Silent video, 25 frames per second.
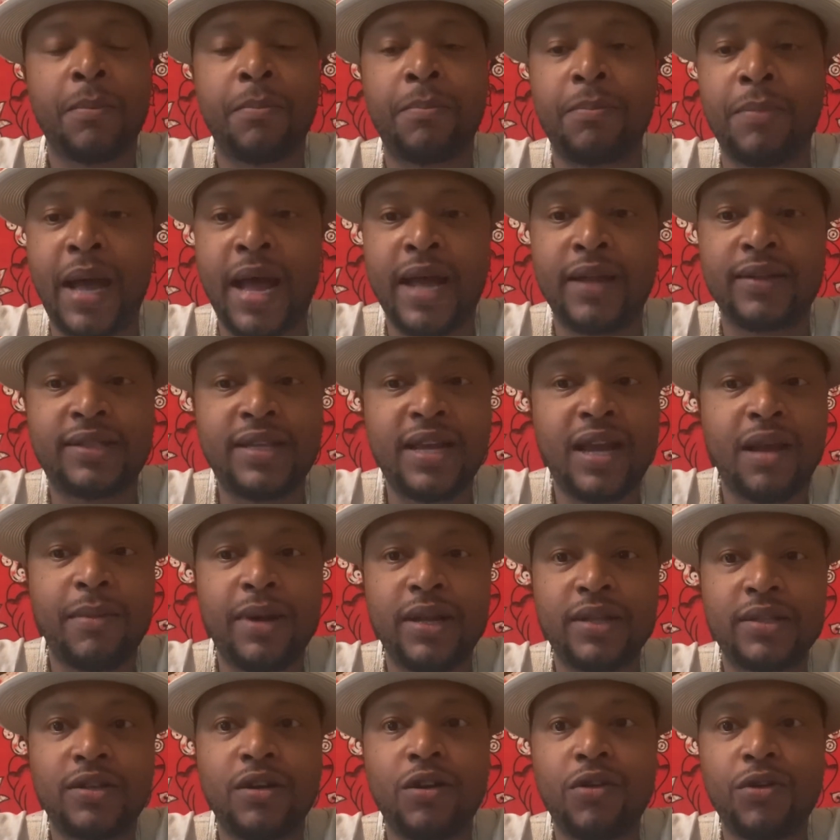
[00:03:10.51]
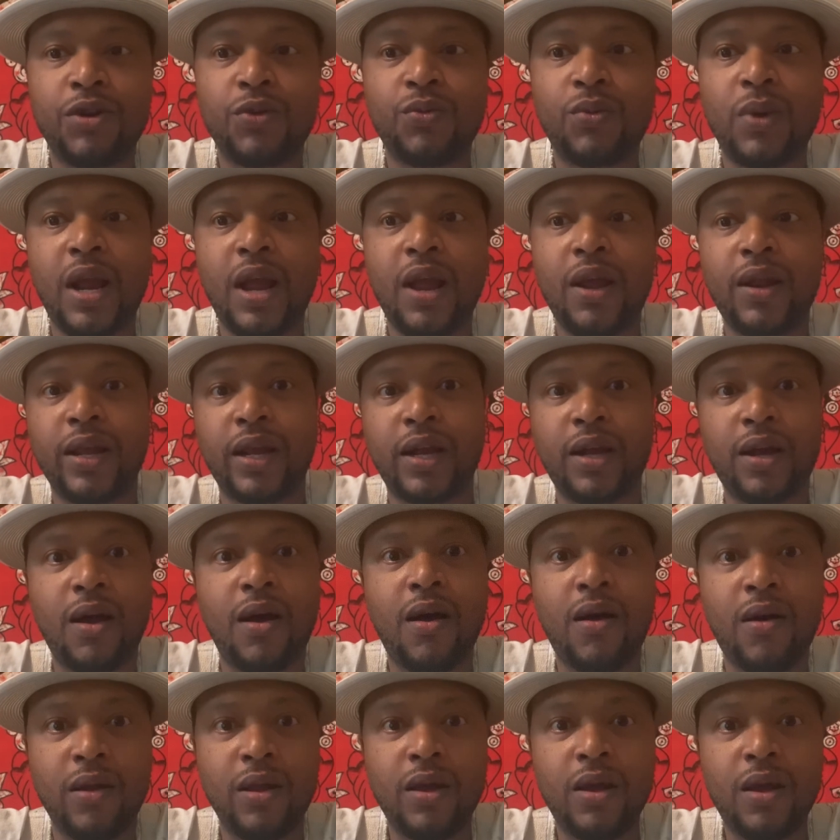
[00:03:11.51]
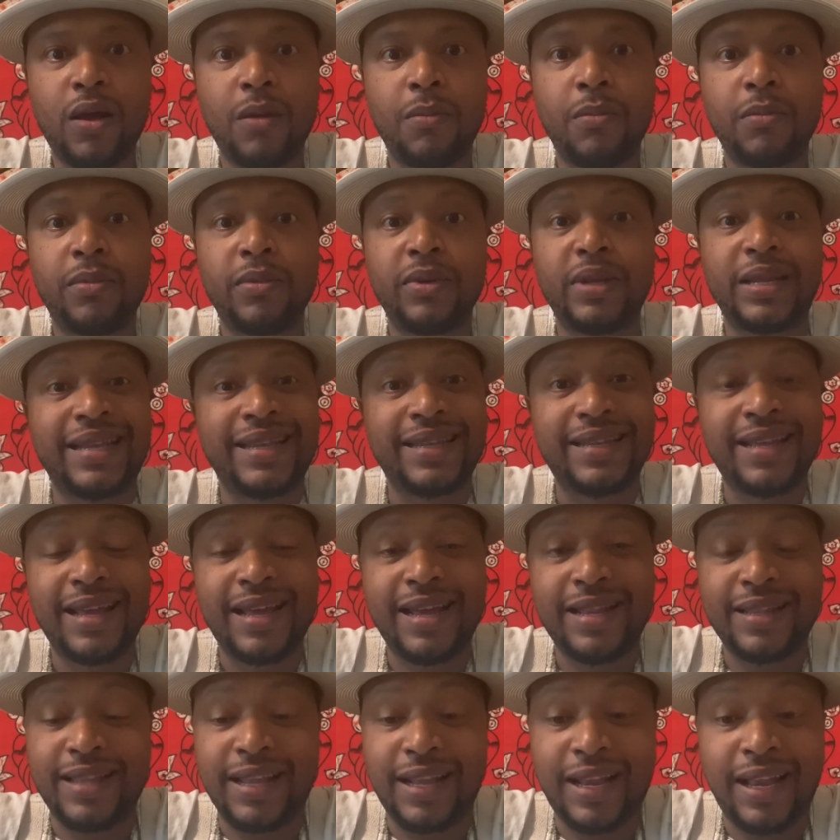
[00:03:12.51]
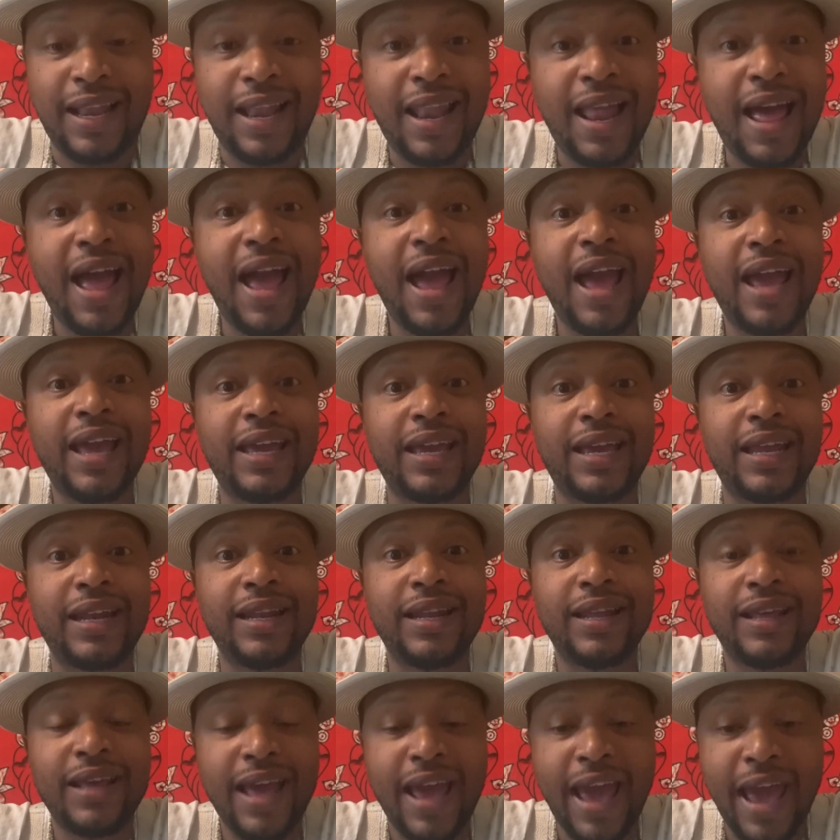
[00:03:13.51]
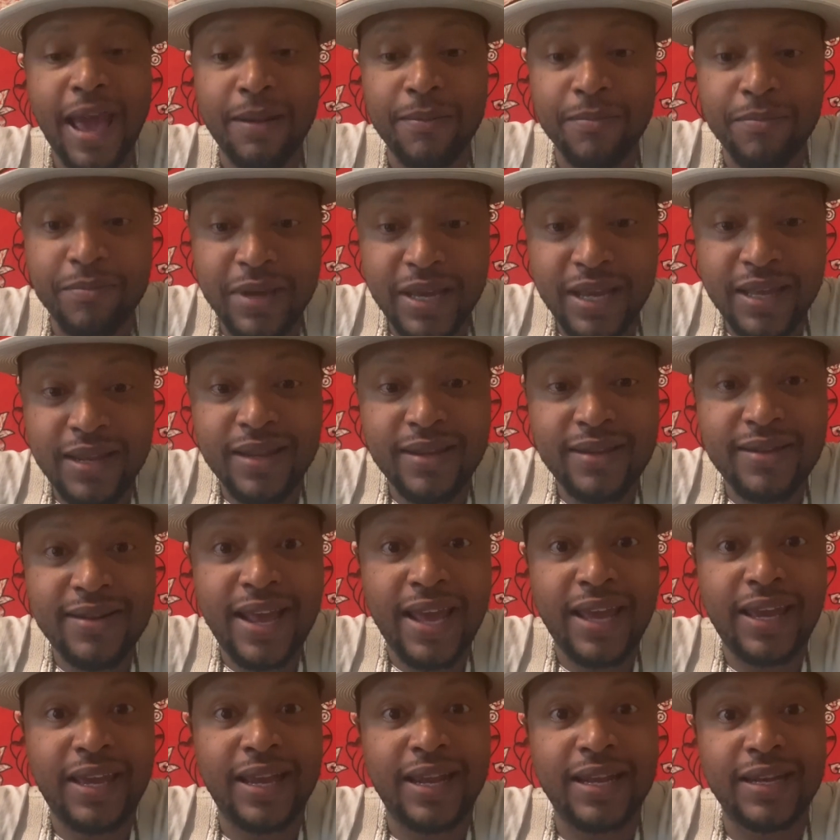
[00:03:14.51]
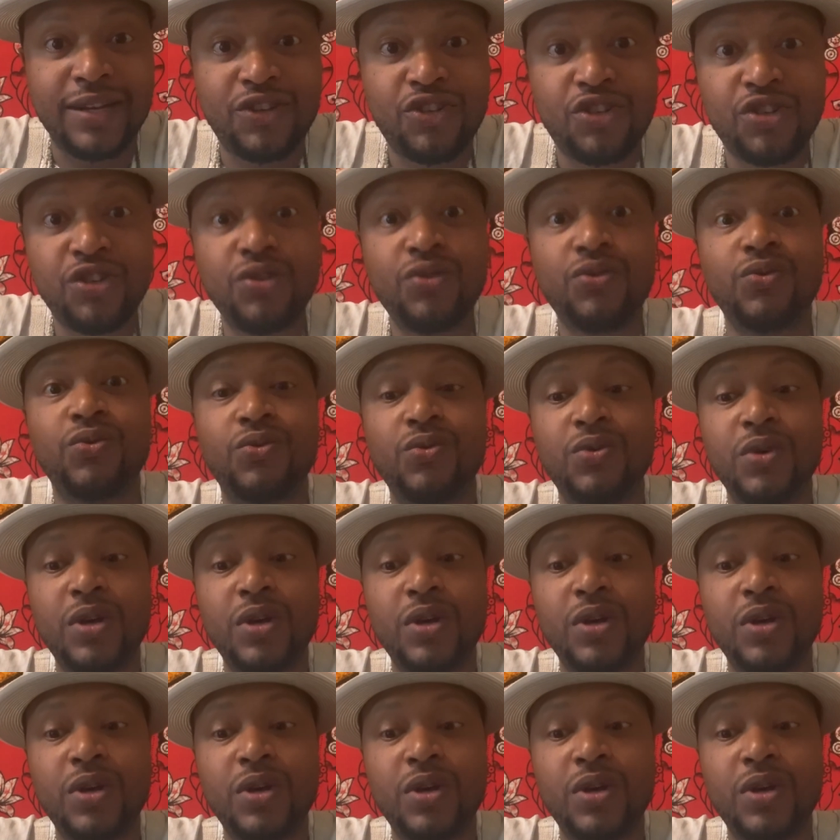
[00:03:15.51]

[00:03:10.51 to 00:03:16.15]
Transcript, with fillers: By the time I turned around and caught up, the the lion had bit the snake in two,